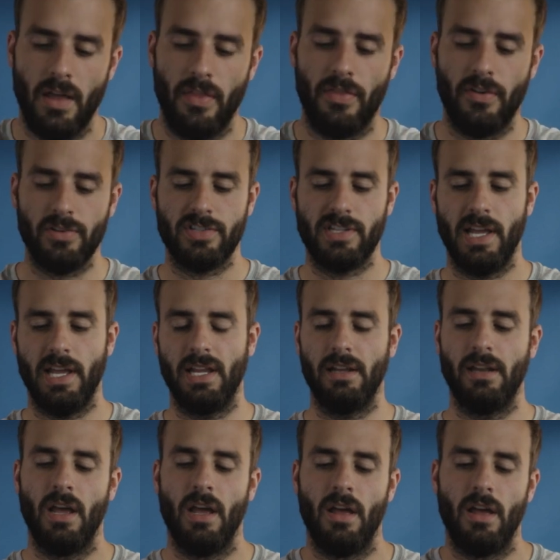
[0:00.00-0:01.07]
They're
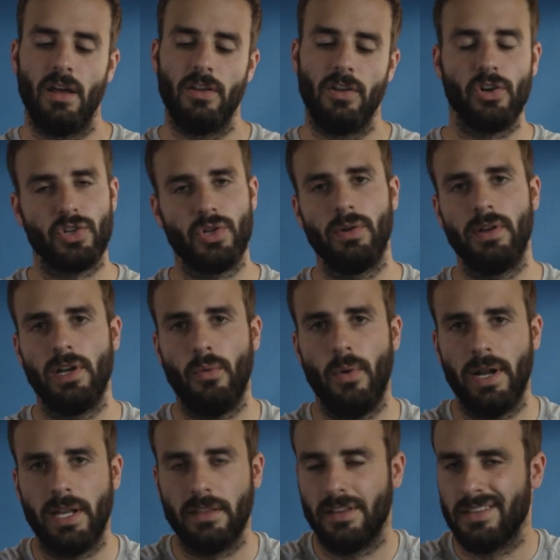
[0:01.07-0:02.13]
saying you're shooting a
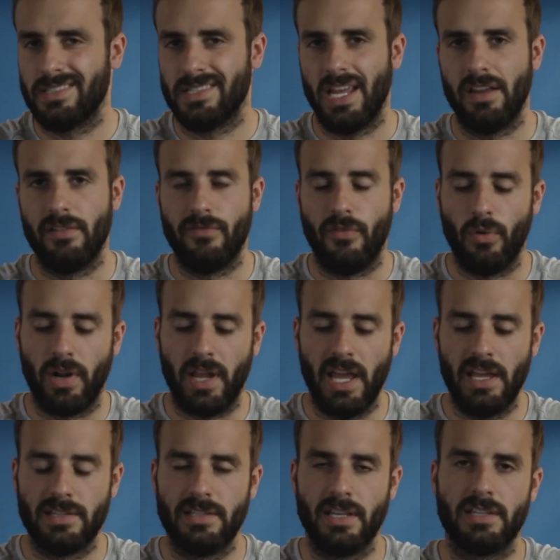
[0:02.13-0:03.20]
wedding, let's say in
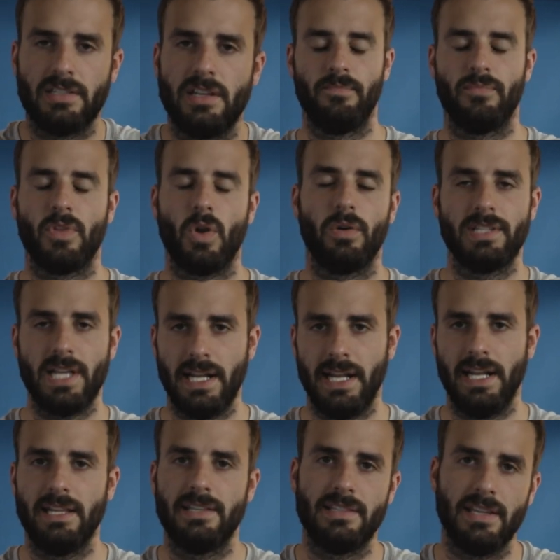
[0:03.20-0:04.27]
4K 60 or, or
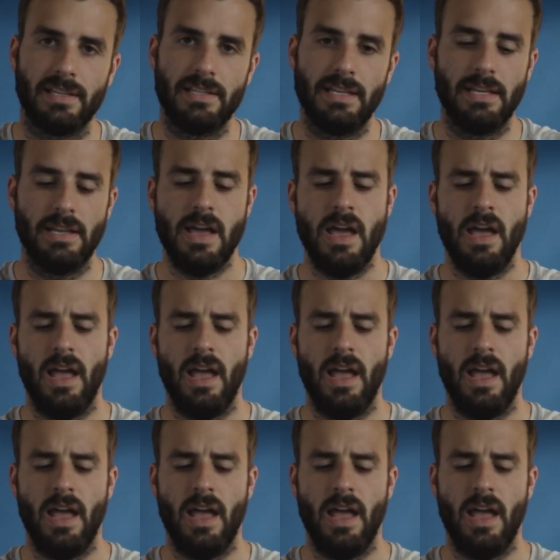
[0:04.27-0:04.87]
1080 60,